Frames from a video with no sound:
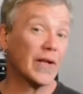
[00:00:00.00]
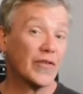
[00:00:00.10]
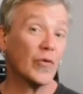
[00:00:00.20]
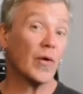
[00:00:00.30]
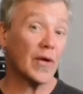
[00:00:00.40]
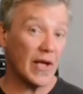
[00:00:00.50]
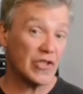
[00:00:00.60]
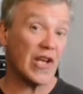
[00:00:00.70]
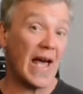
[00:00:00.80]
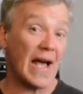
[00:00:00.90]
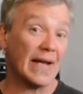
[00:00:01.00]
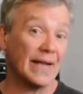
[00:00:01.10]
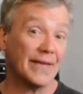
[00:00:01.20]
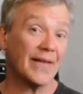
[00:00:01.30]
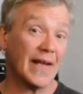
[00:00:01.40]
to a jack
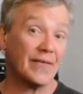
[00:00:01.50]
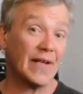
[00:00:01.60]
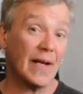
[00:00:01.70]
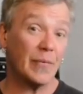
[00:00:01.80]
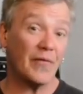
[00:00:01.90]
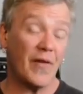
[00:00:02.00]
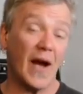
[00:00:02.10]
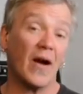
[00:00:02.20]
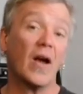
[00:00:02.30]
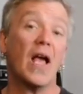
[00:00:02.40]
inside of an amplifier.